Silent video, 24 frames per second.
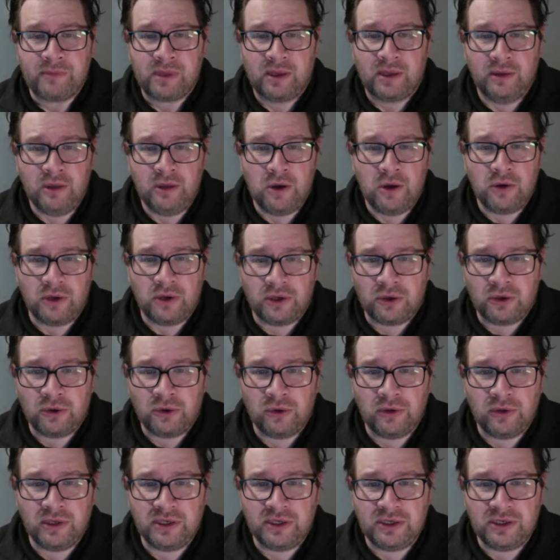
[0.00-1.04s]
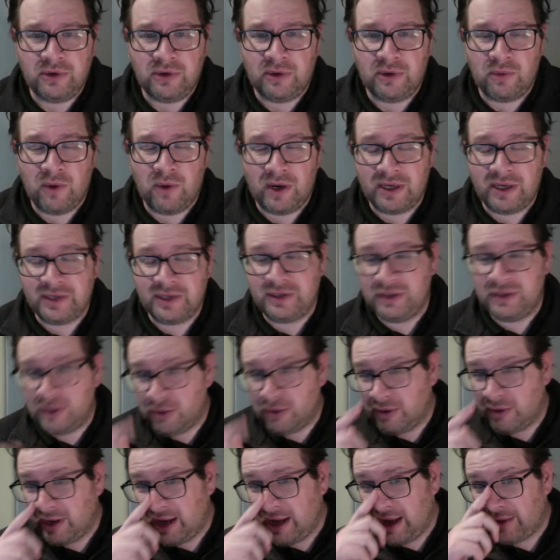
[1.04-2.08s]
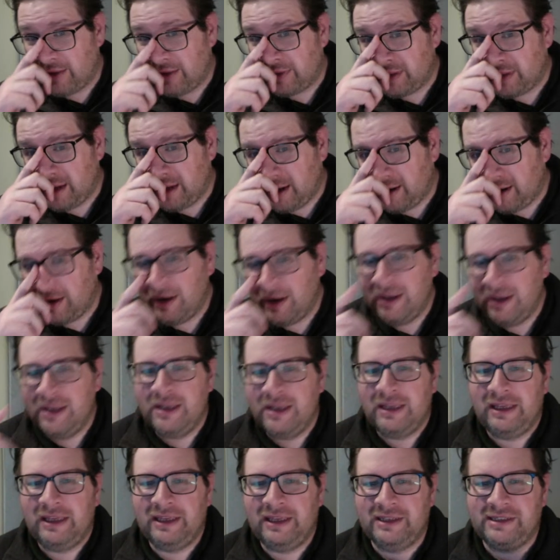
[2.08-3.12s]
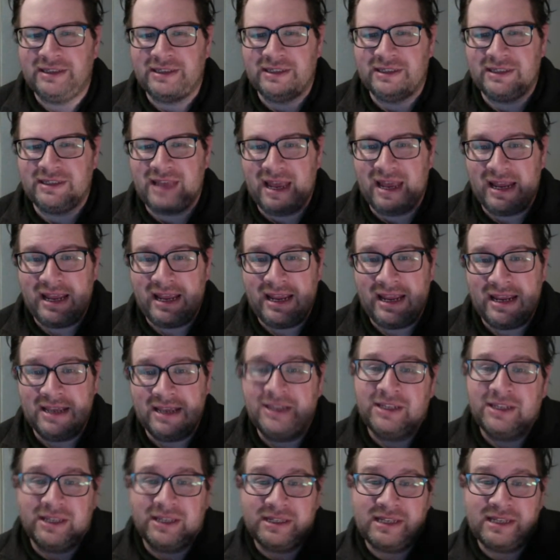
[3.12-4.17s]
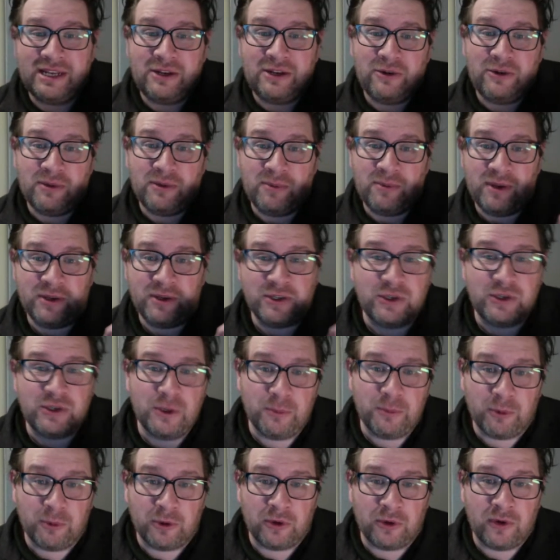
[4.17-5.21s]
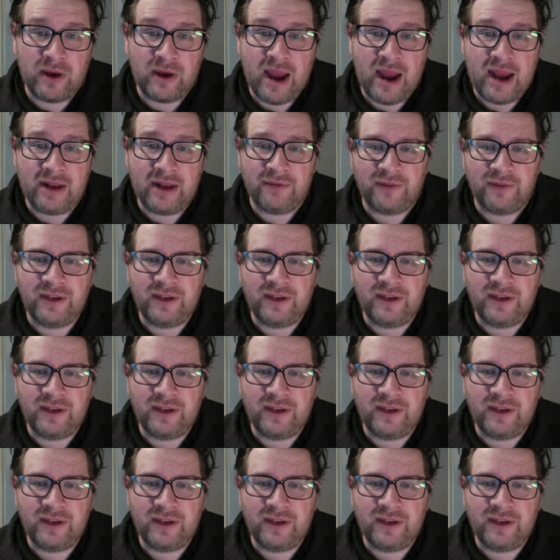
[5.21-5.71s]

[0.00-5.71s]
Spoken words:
Logan Cooley doing what he's doing out there is that he is continuing to be super creative.